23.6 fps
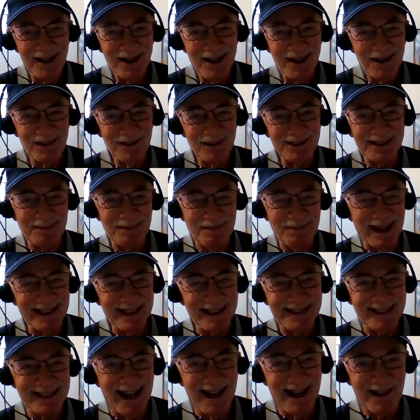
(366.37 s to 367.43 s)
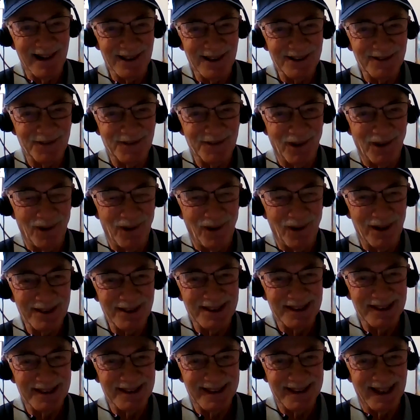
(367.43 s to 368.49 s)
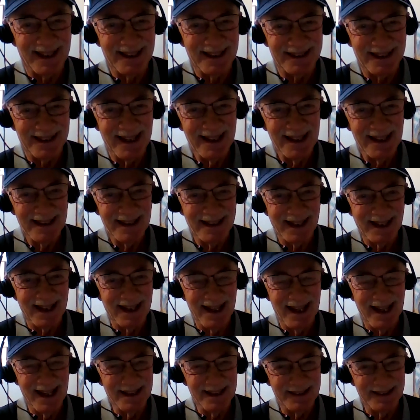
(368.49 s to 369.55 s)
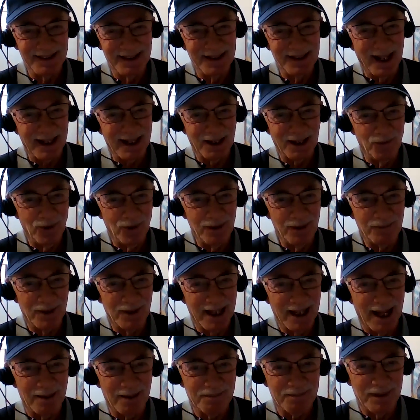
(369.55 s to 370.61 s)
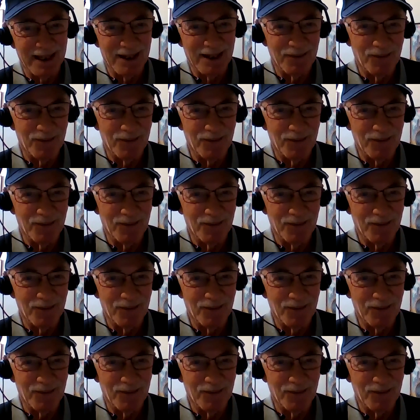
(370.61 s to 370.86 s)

Who's the best sires for horses that can win without being